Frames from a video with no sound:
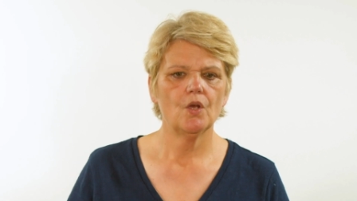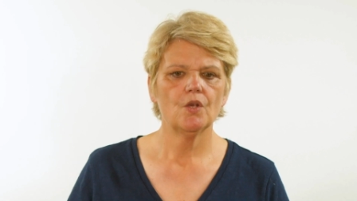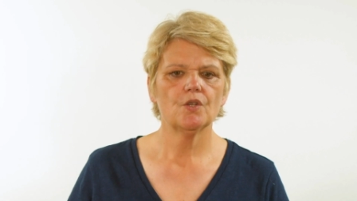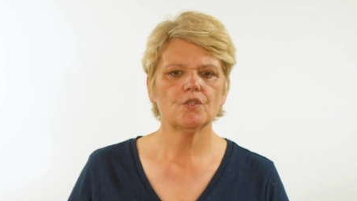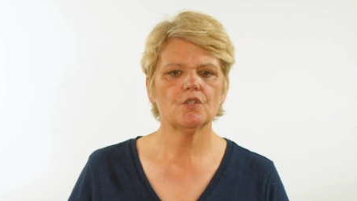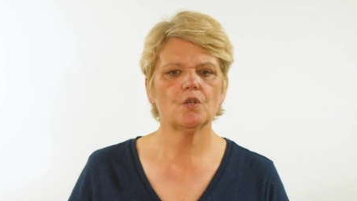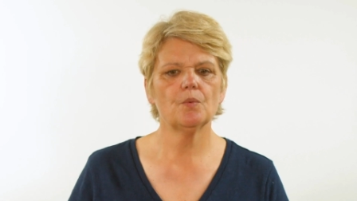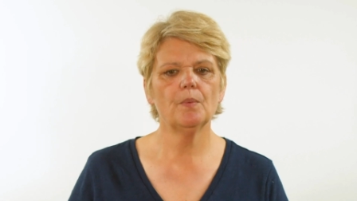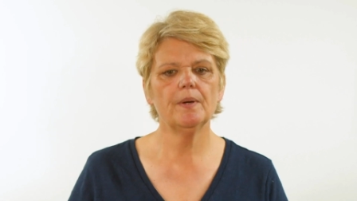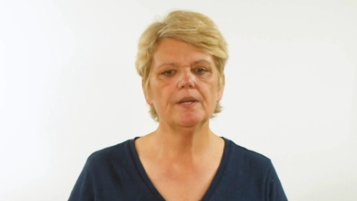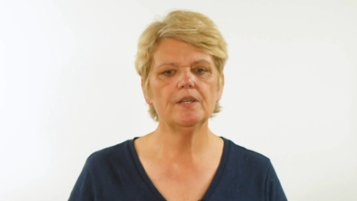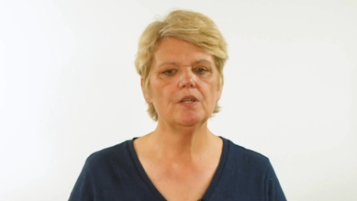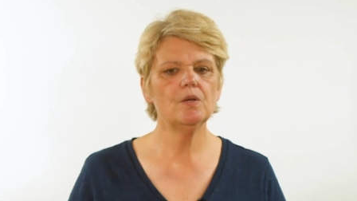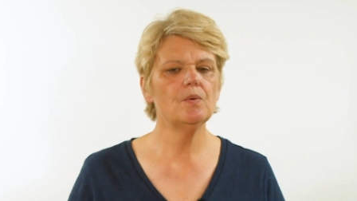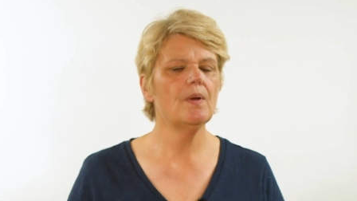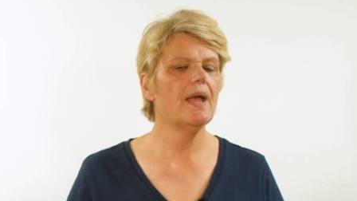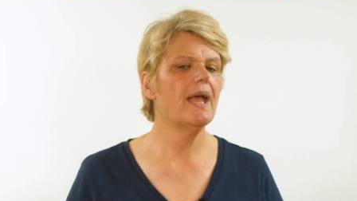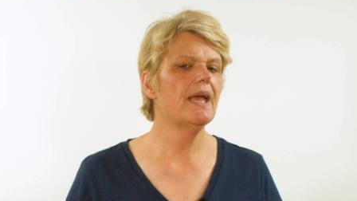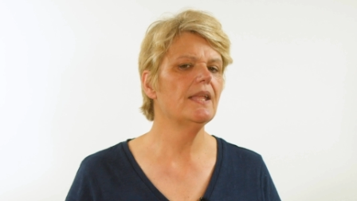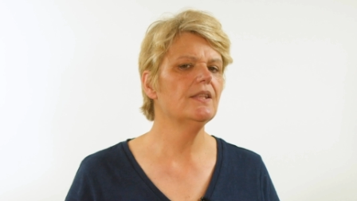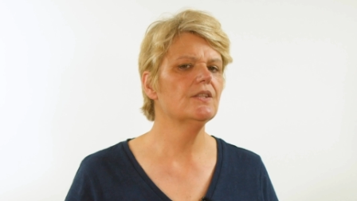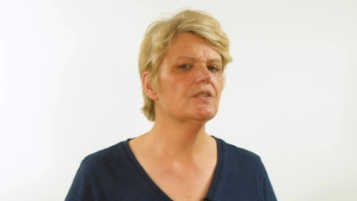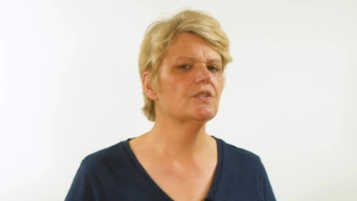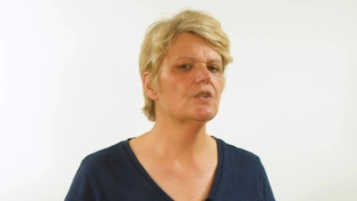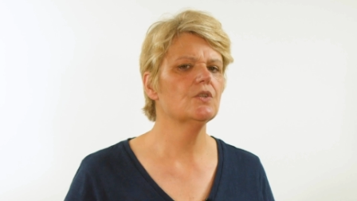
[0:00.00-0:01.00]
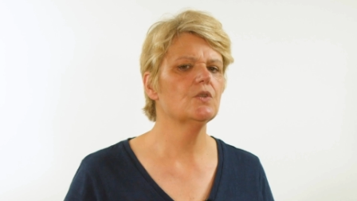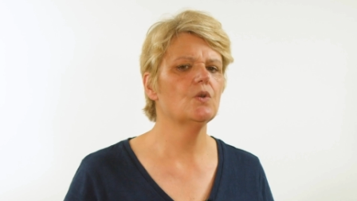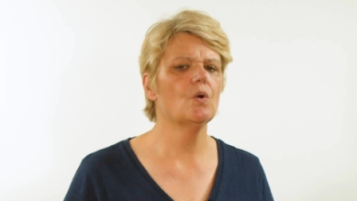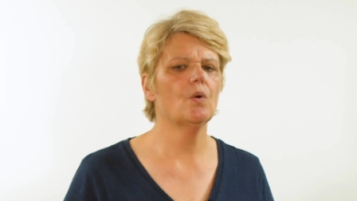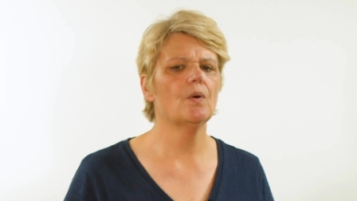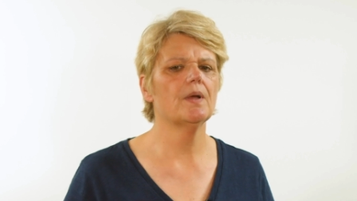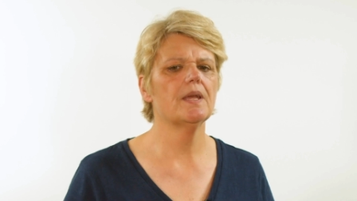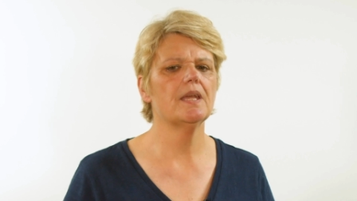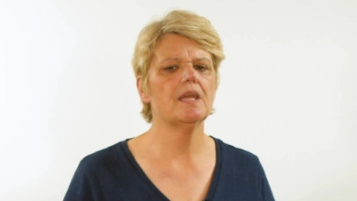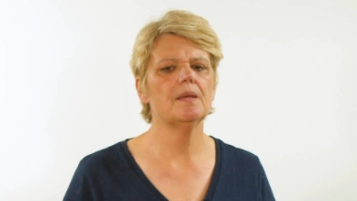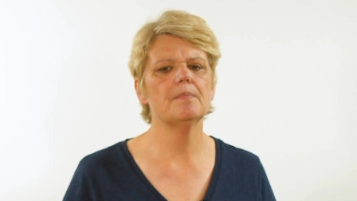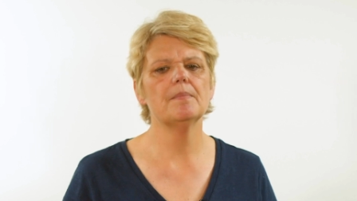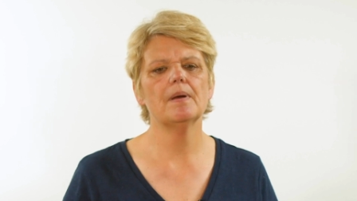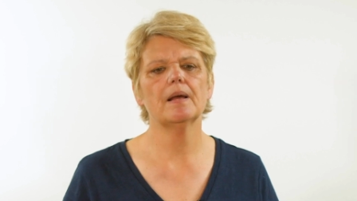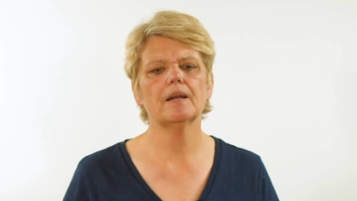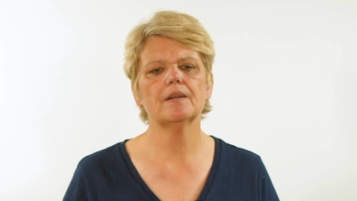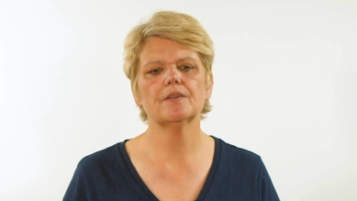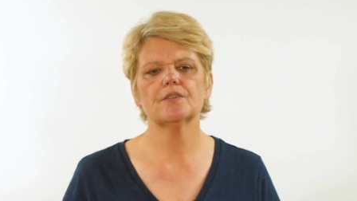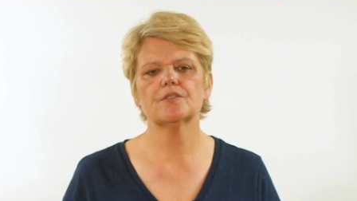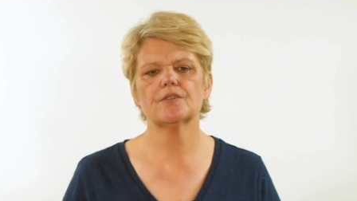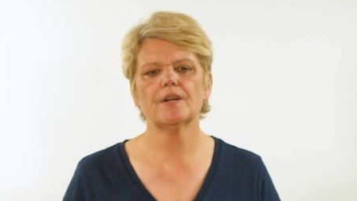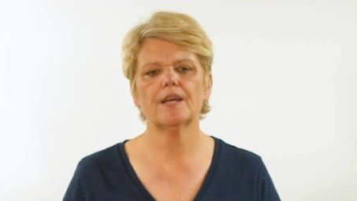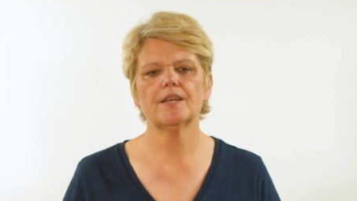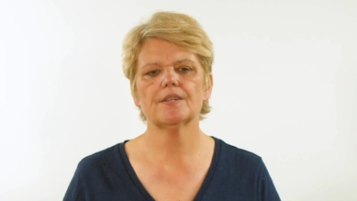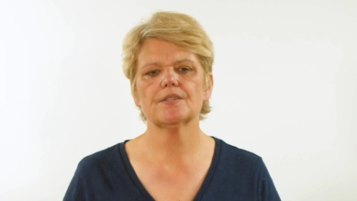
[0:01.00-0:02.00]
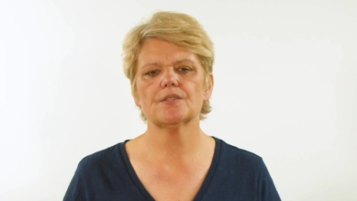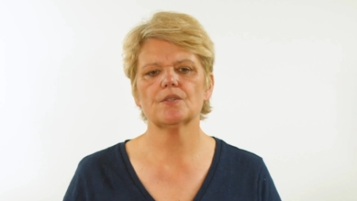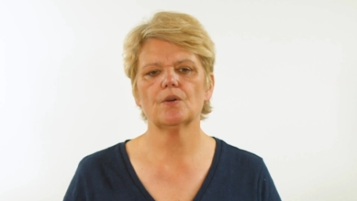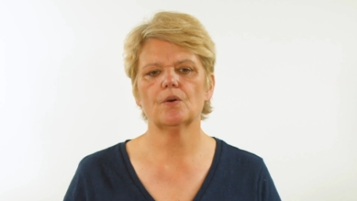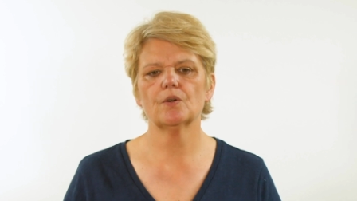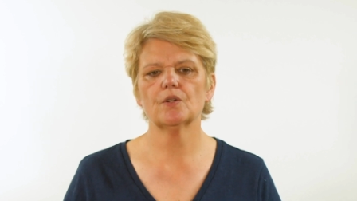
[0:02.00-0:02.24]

So when you enter your email address